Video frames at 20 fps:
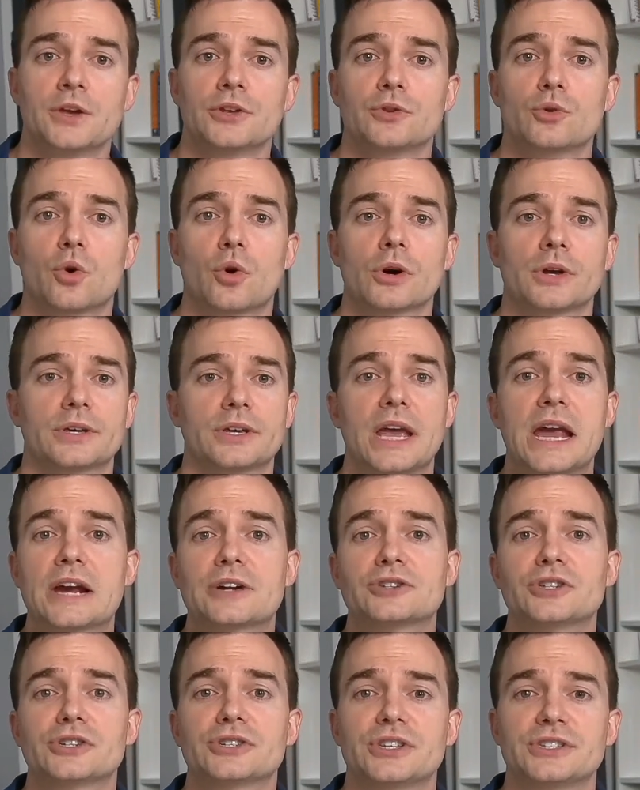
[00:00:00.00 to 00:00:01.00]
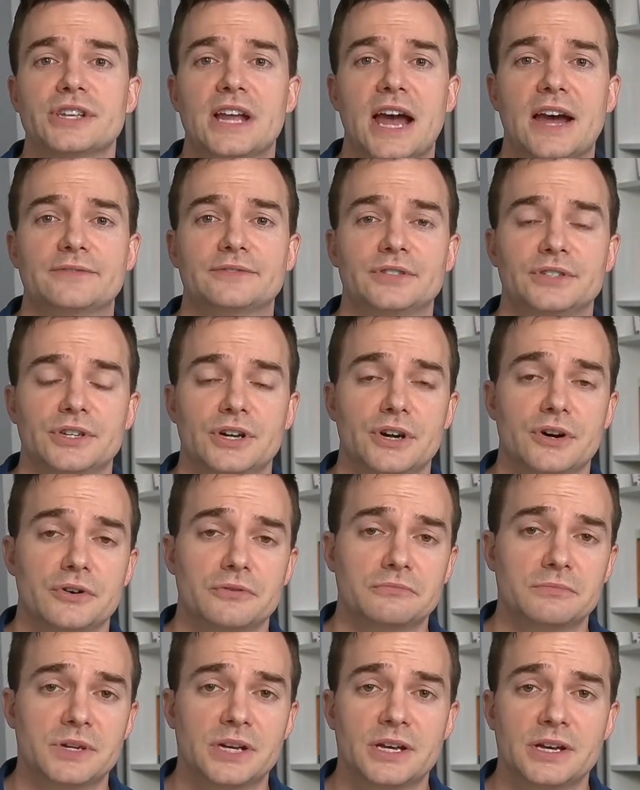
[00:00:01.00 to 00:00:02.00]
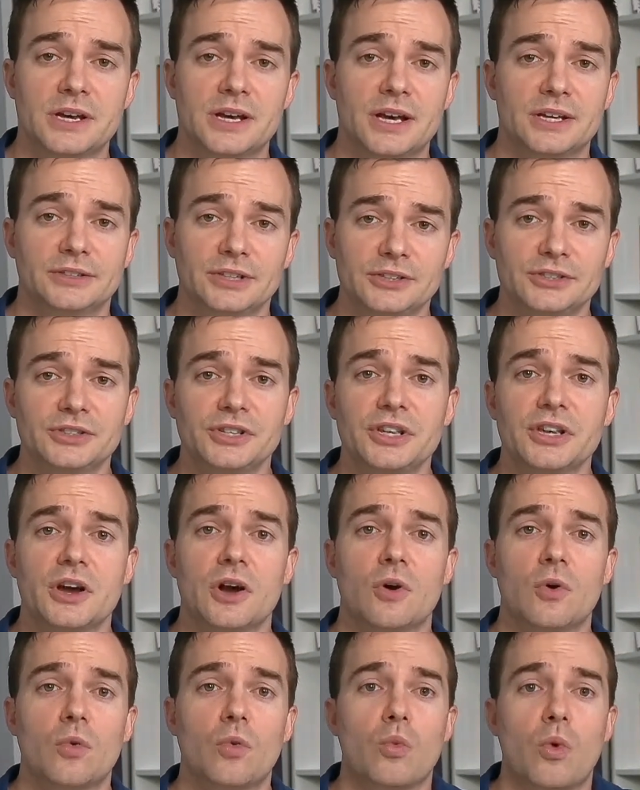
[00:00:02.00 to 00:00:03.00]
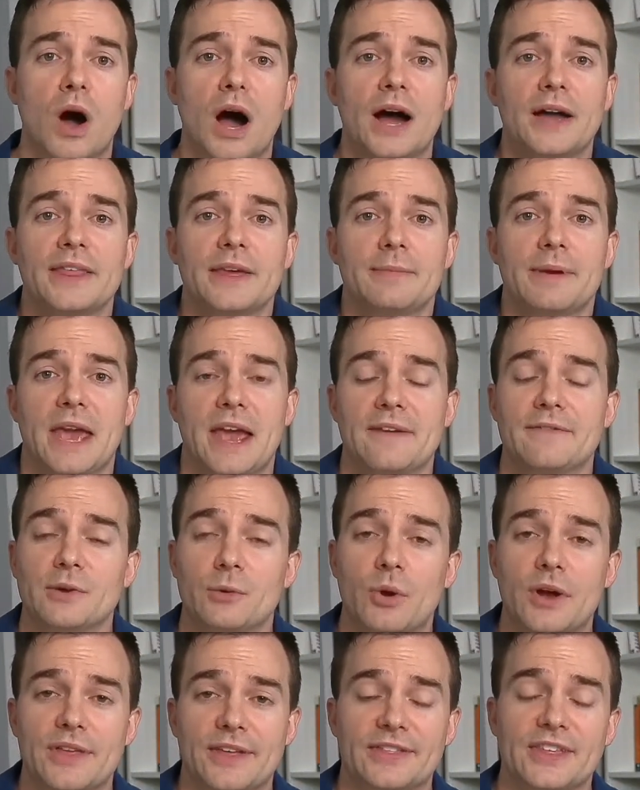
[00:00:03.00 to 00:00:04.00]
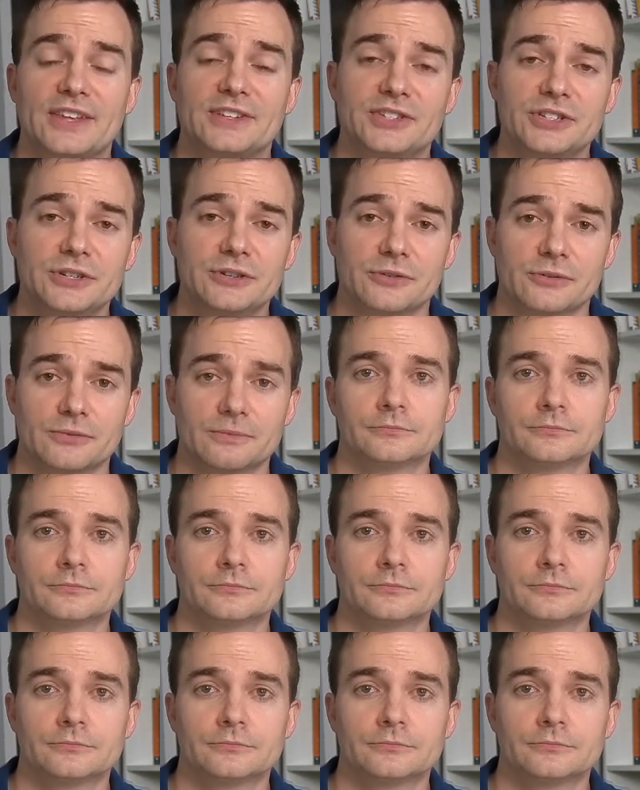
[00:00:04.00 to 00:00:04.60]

Your character doesn't have to know essentially why they behave the way that they do.